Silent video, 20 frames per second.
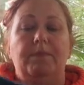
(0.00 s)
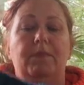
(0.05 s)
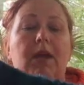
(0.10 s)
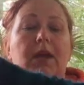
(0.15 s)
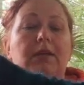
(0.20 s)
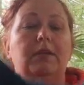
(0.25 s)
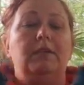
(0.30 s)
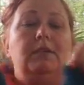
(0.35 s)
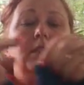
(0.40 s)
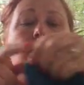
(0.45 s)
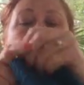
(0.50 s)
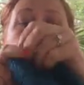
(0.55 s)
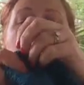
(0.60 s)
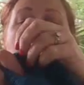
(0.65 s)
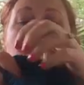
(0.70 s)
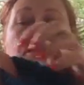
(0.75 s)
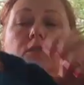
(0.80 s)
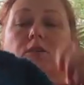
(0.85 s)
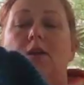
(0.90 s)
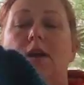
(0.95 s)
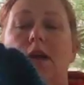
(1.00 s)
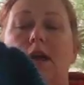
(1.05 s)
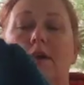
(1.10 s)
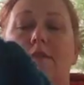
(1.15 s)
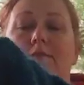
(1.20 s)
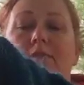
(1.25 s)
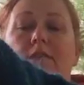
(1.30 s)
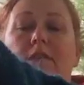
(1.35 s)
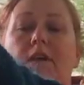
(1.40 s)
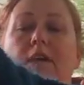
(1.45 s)
So I
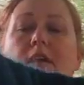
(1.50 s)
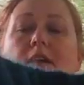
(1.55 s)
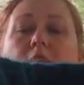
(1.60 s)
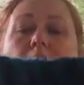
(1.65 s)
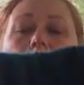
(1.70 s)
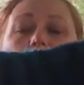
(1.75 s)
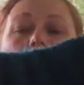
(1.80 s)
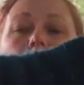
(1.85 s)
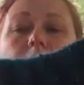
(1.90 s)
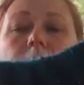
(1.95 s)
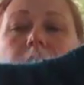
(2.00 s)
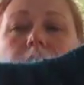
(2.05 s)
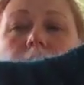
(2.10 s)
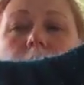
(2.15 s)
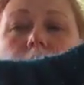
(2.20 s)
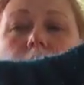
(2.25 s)
have, these